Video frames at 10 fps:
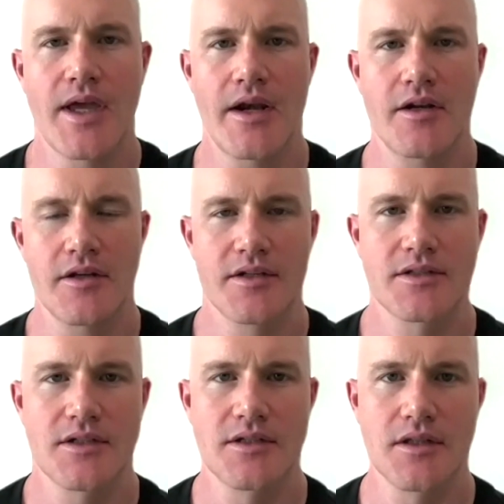Canada
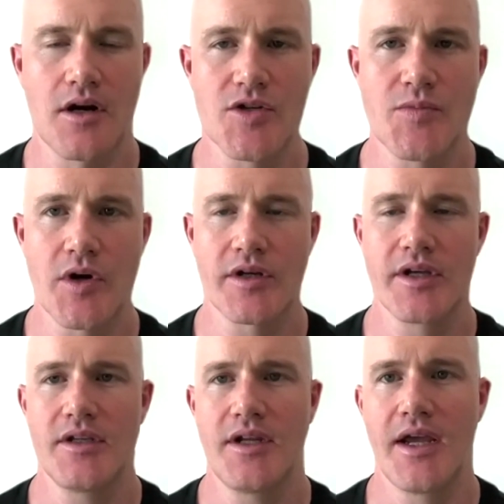is a large
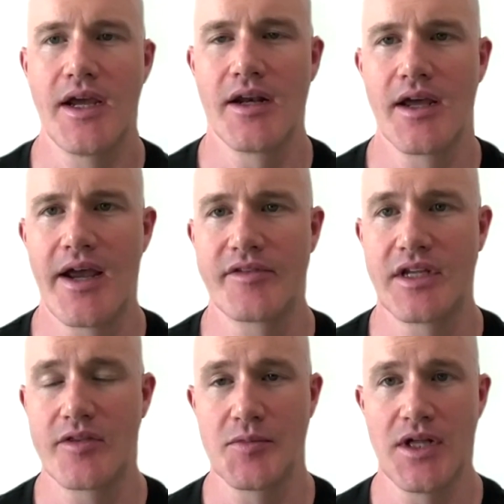market, and I have to
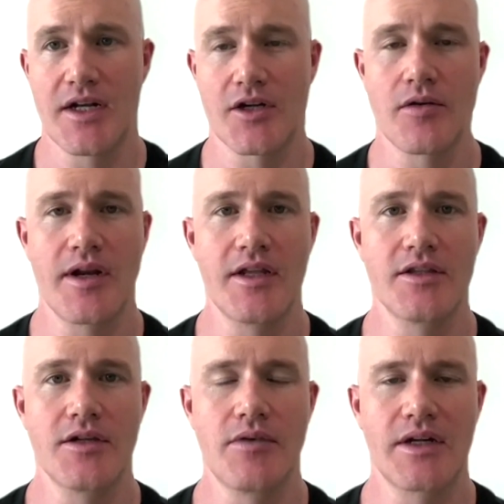give them a lot of
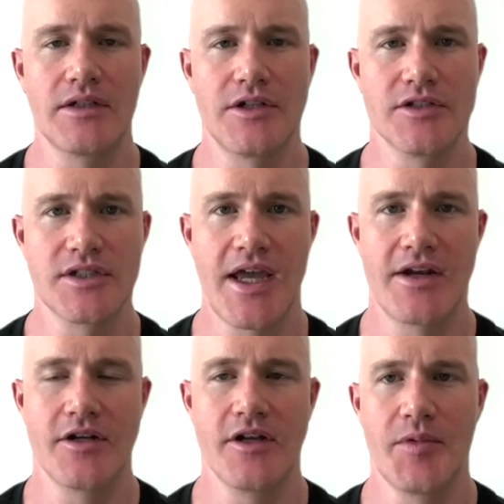credit. The regulators in
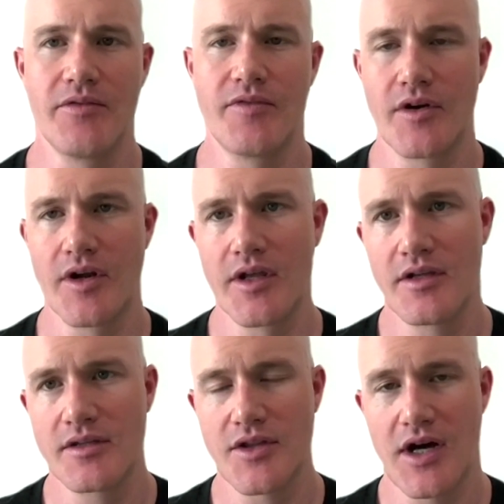Canada have been very
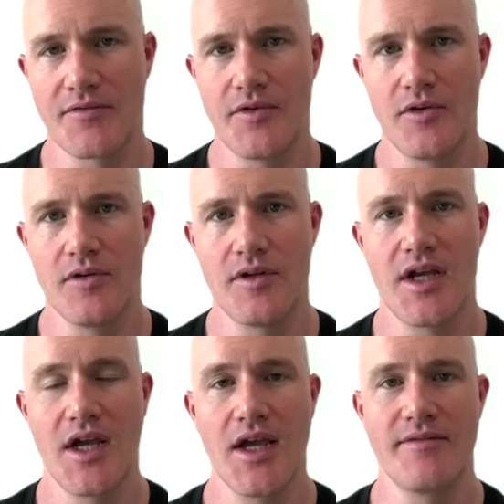thoughtful
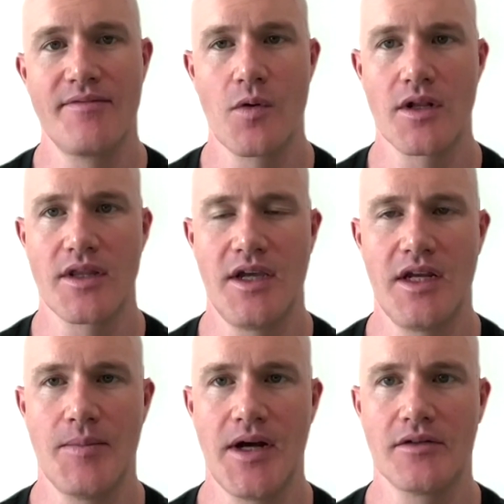and forward
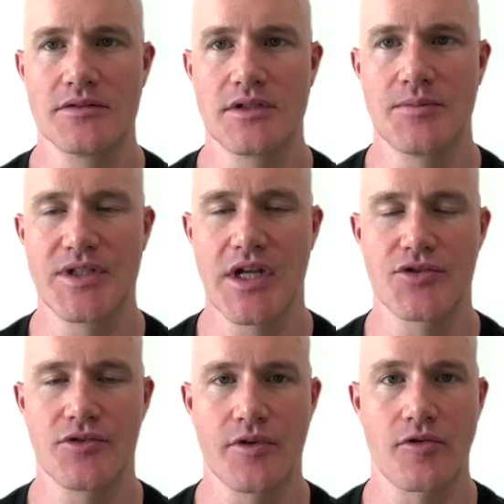thinking about the
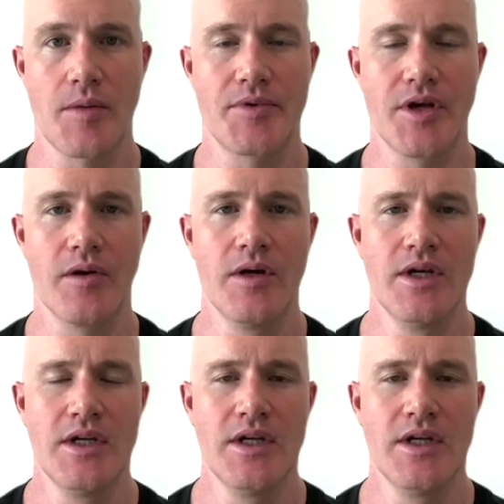potential for crypto.